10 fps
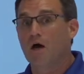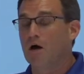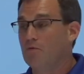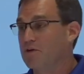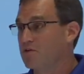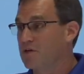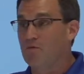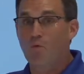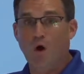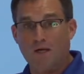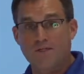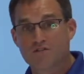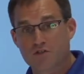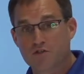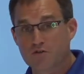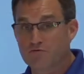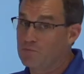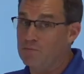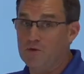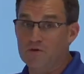Uh, we could have watches issued
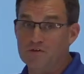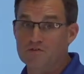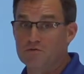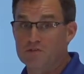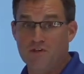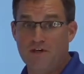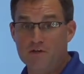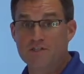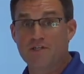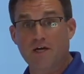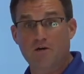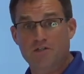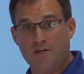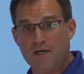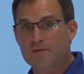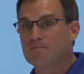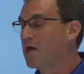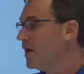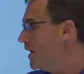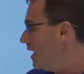for Bermuda as soon as later today or tonight,
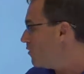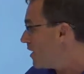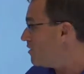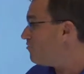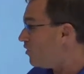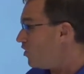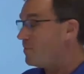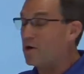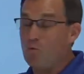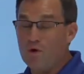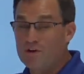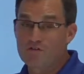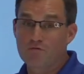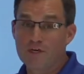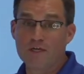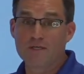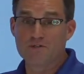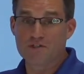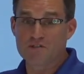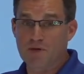and rainfall about one to three
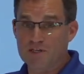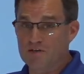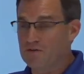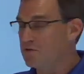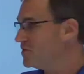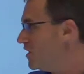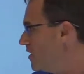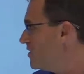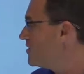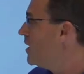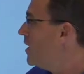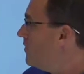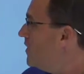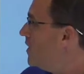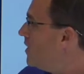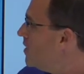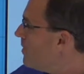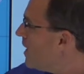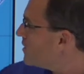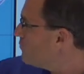inches expected in those areas. The uh,
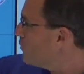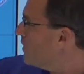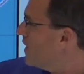impacts for